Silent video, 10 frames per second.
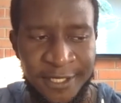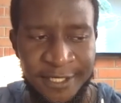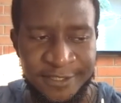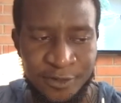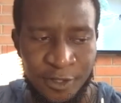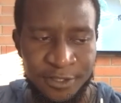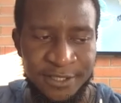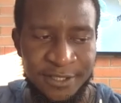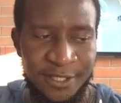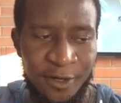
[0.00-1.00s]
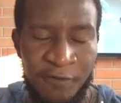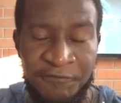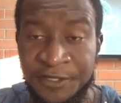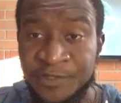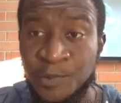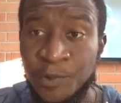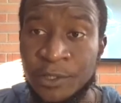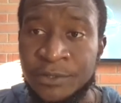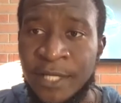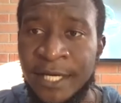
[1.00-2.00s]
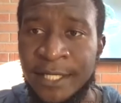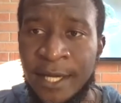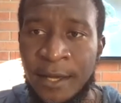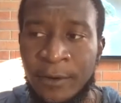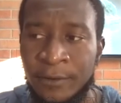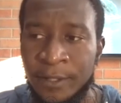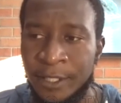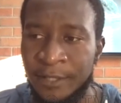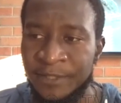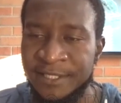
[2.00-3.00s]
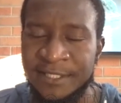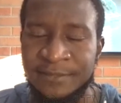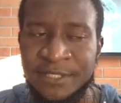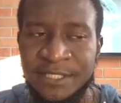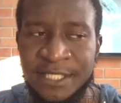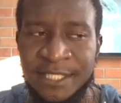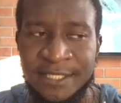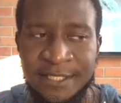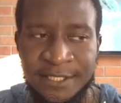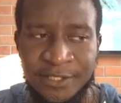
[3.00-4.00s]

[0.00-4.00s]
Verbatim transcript: is not of this world right now, it seems that,